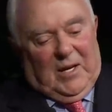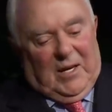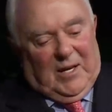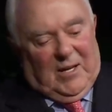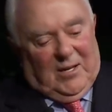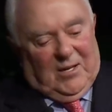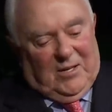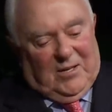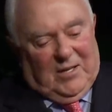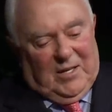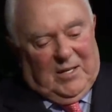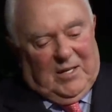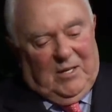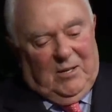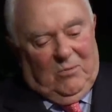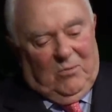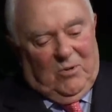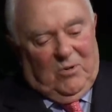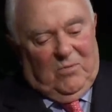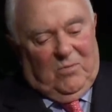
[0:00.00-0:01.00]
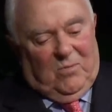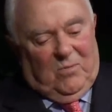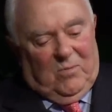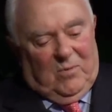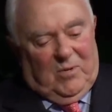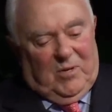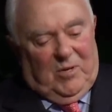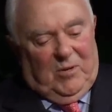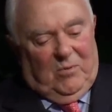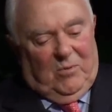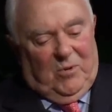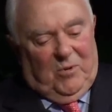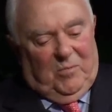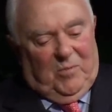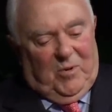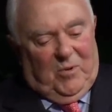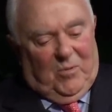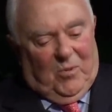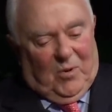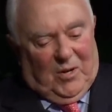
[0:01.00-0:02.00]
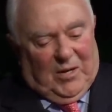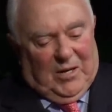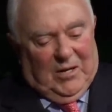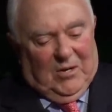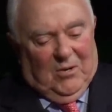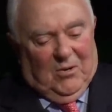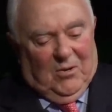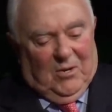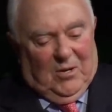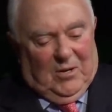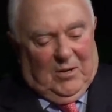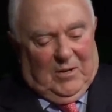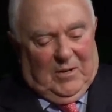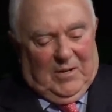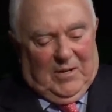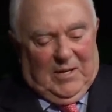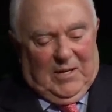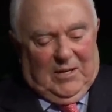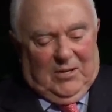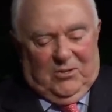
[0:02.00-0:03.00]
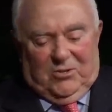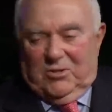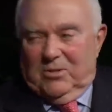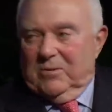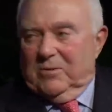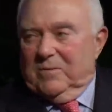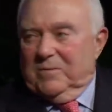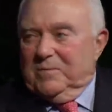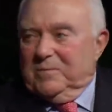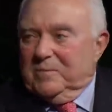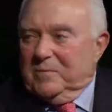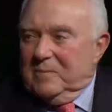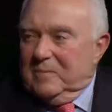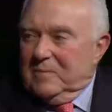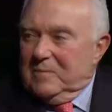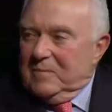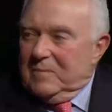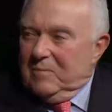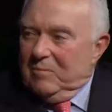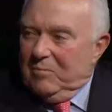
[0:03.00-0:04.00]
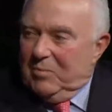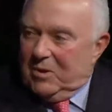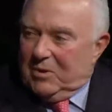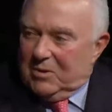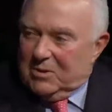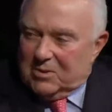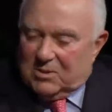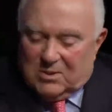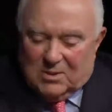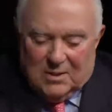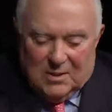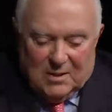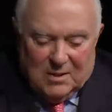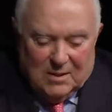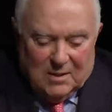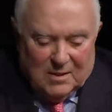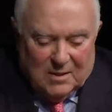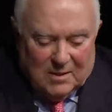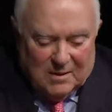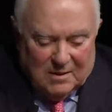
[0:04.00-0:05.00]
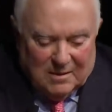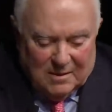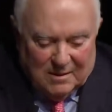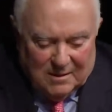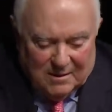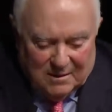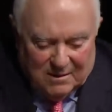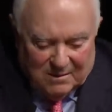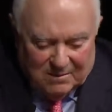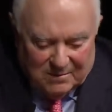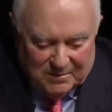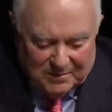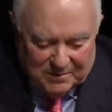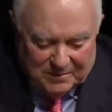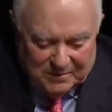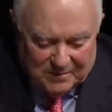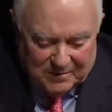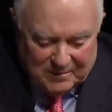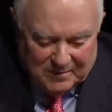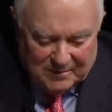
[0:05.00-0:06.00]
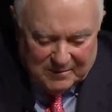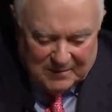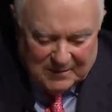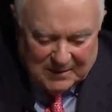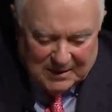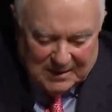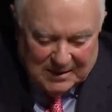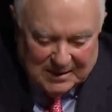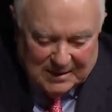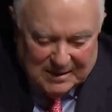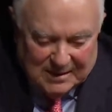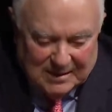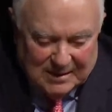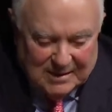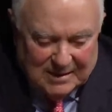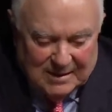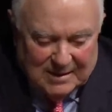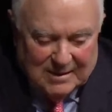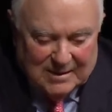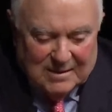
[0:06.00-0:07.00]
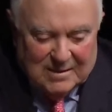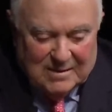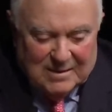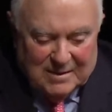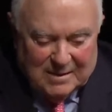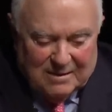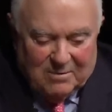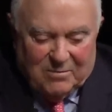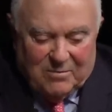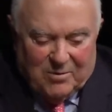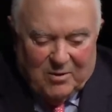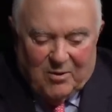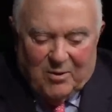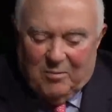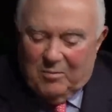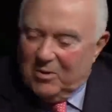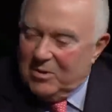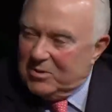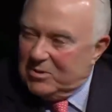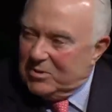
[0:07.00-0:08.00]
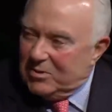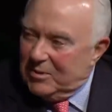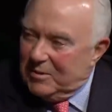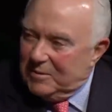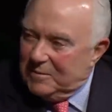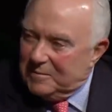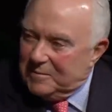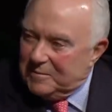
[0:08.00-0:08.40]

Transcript: And I think he would, he would be working hard on that issue because uh, uh, yeah, very much so.